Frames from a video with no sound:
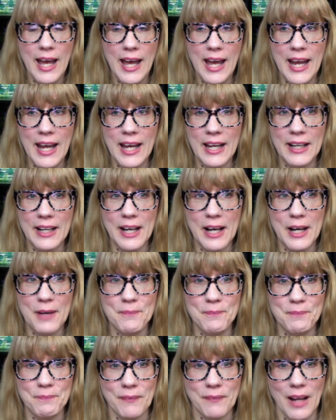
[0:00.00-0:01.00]
And
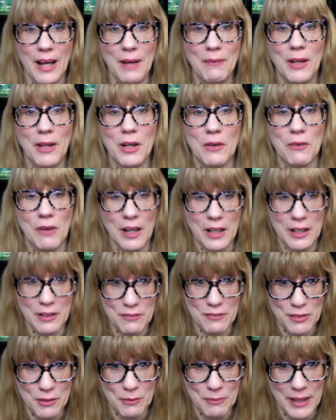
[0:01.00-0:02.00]
I'm like walking
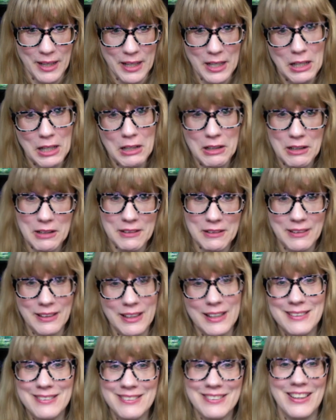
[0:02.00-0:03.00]
from my car,
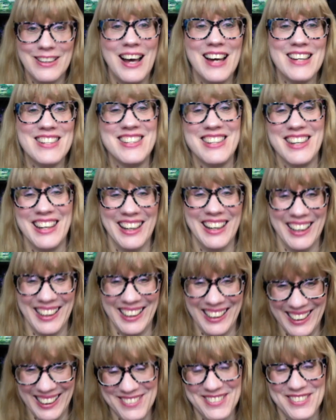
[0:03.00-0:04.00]
like sloshing.
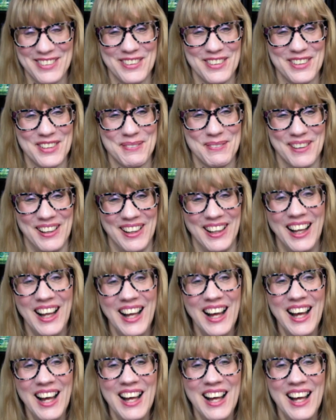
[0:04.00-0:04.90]
It was horrible.